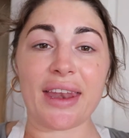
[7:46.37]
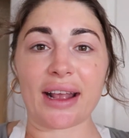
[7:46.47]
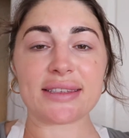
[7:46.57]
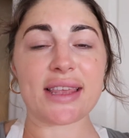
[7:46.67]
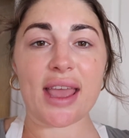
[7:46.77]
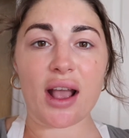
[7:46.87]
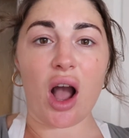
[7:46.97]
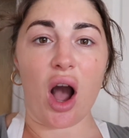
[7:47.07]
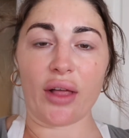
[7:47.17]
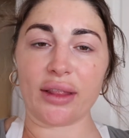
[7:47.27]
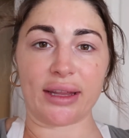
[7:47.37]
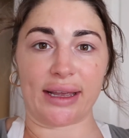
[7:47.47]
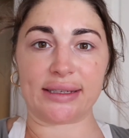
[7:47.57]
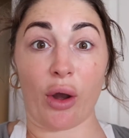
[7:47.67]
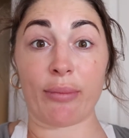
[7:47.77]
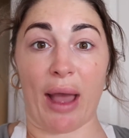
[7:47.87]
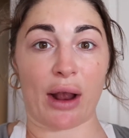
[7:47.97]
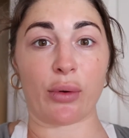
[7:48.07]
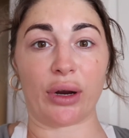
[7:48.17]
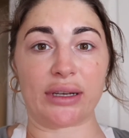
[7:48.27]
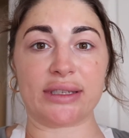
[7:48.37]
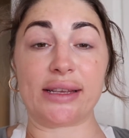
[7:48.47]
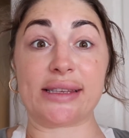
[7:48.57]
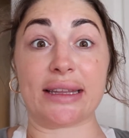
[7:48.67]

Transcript: Next thing on the list, going backward, is the